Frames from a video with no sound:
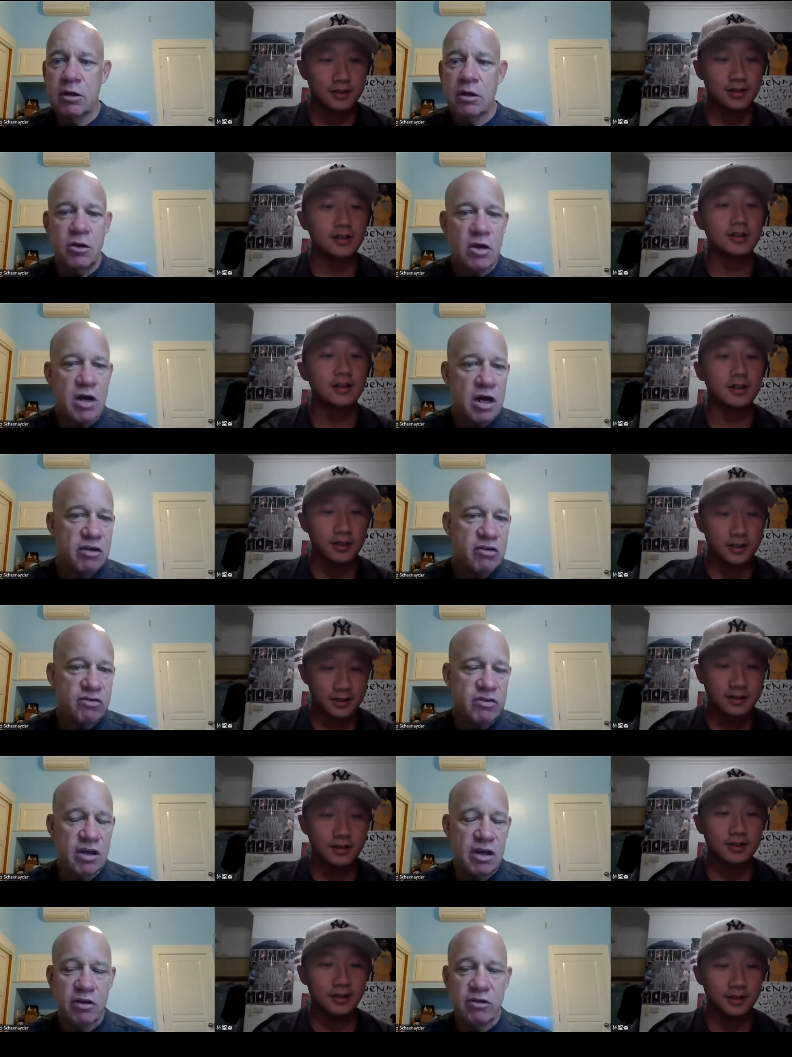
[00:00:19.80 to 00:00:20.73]
Speaker 1: in the United
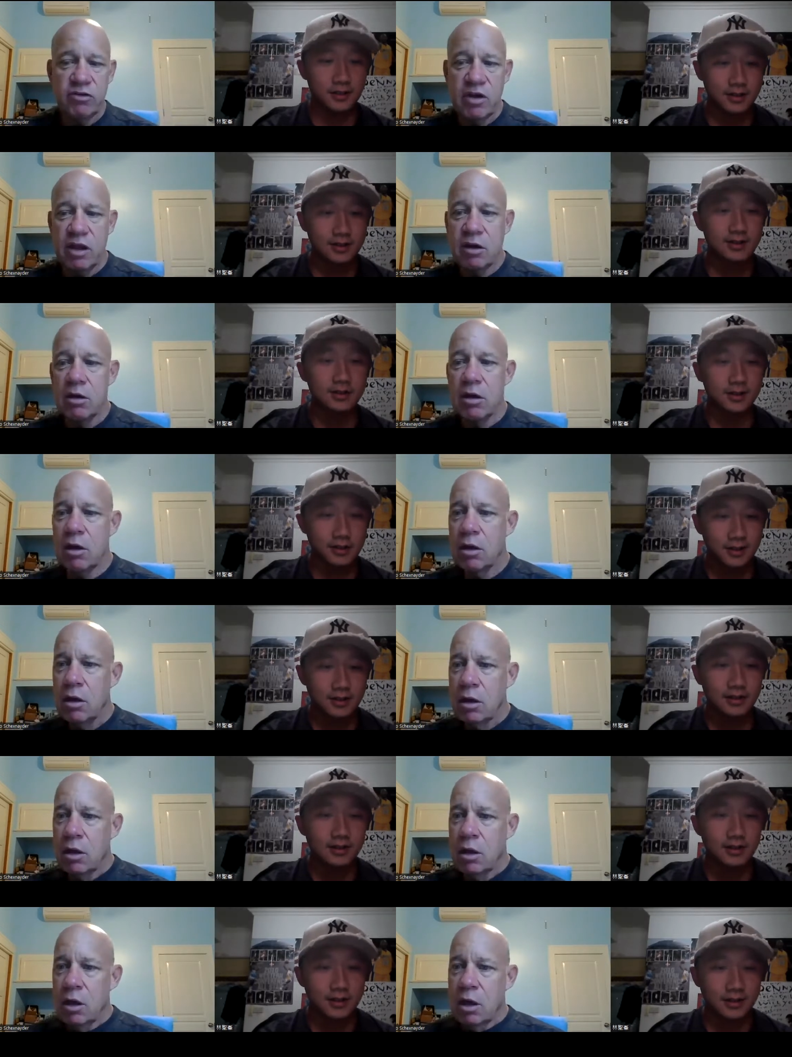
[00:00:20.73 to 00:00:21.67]
States, and uh,
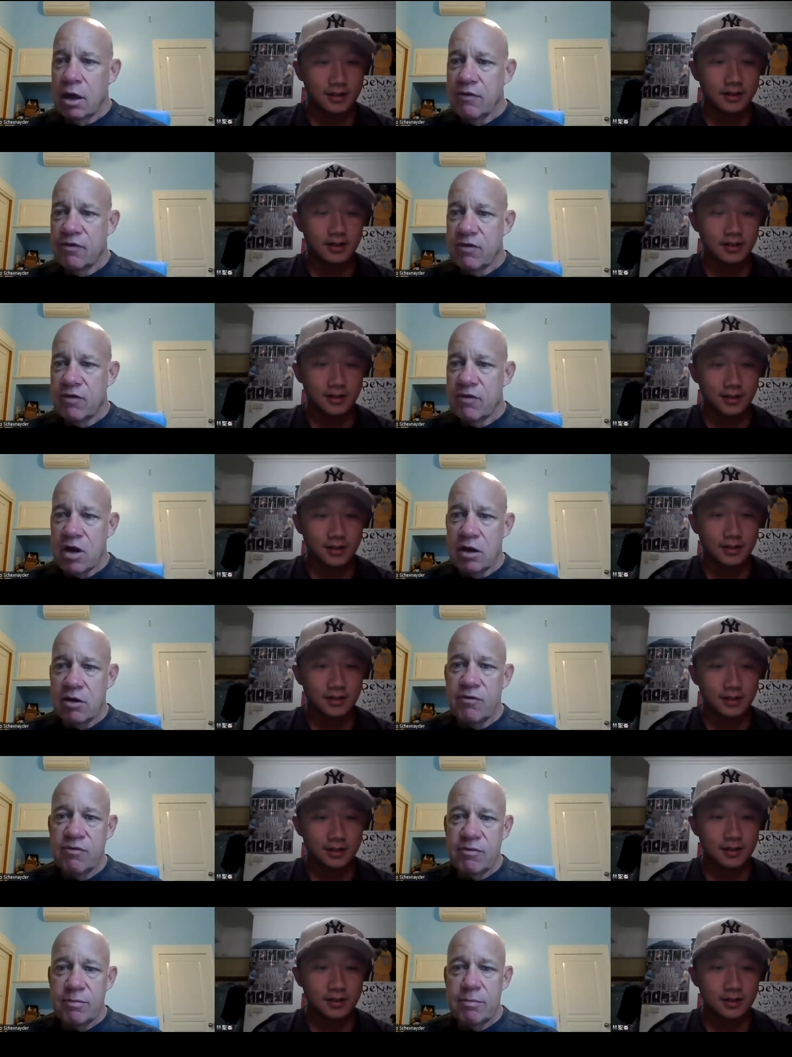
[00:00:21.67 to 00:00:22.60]
I've kind
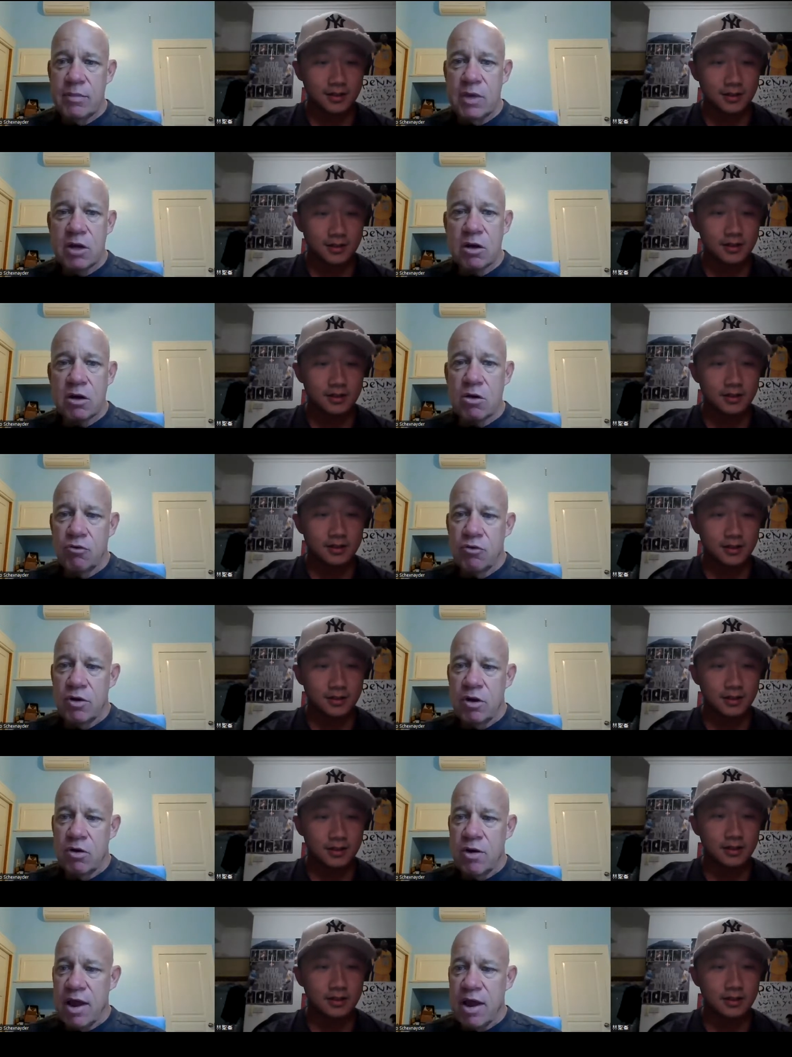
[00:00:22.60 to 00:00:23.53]
of made a
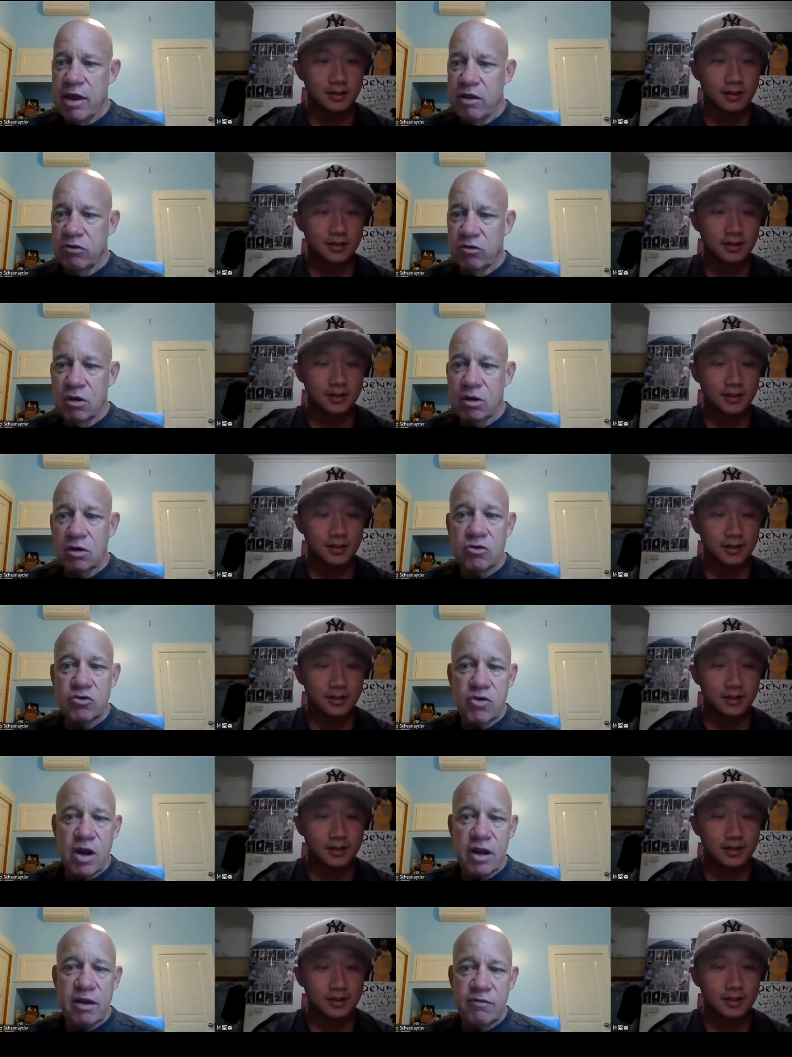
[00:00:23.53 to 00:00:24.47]
career as a
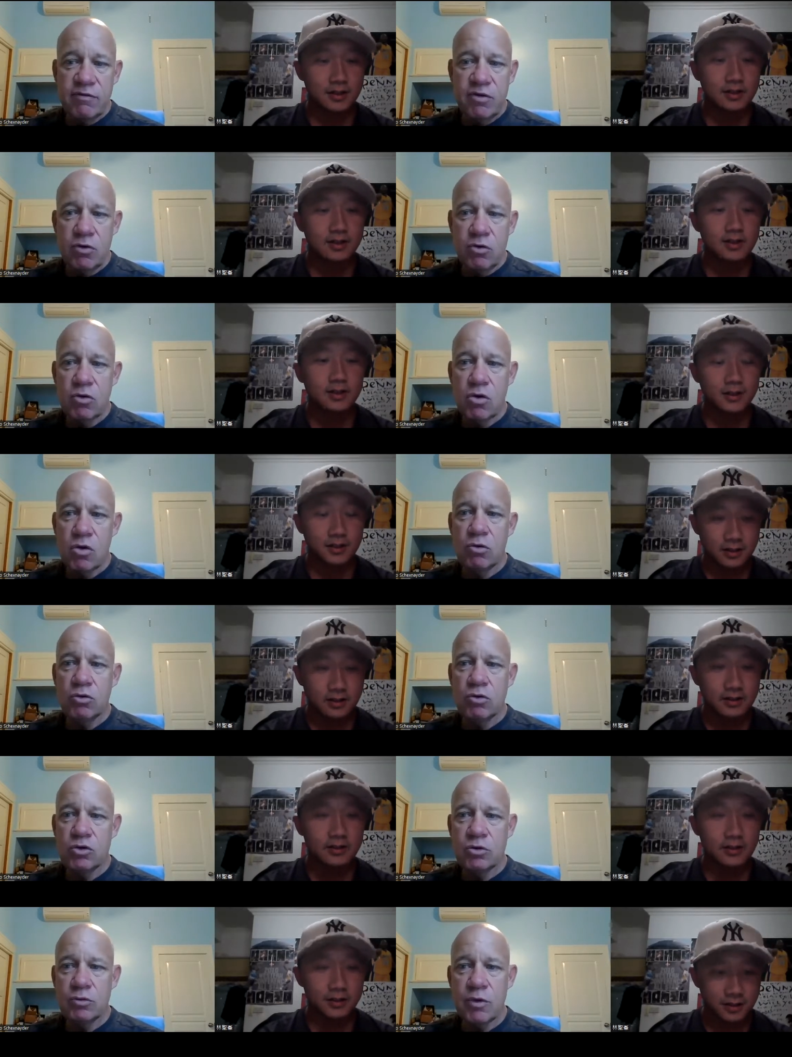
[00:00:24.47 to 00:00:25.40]
track and field
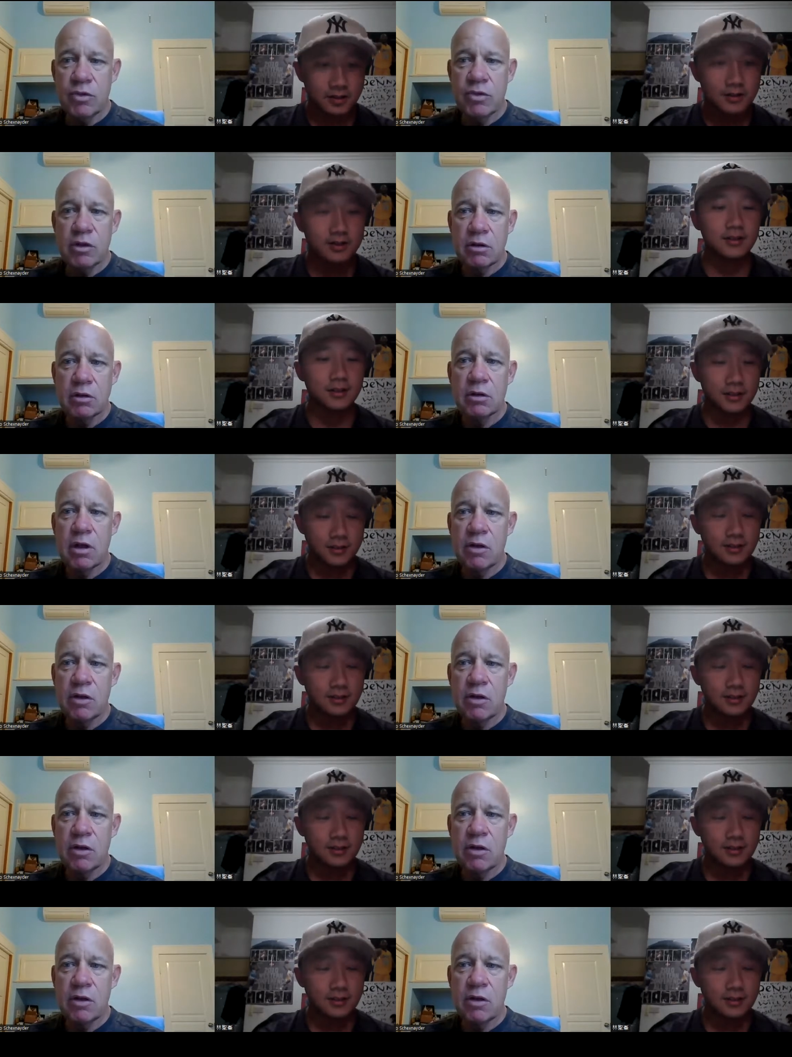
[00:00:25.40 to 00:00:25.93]
coach with a,